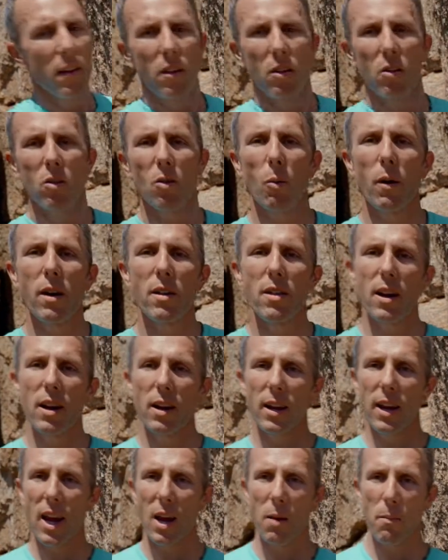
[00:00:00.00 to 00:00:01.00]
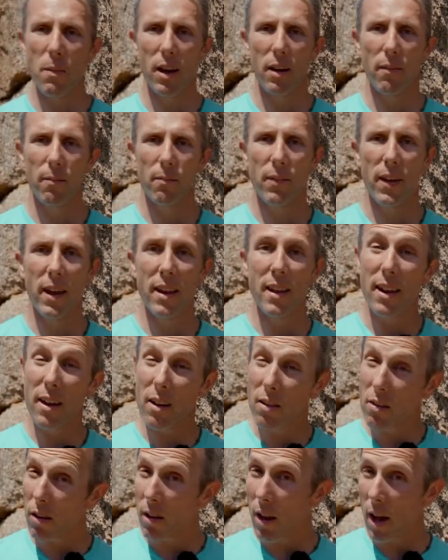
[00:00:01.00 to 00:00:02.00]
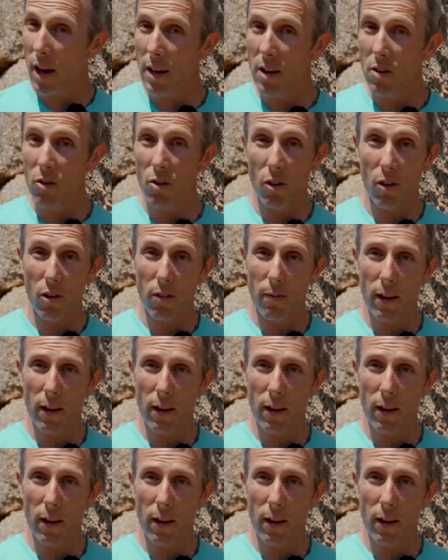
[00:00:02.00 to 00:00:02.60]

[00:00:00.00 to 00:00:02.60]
the way that it came in. And then it's a lot easier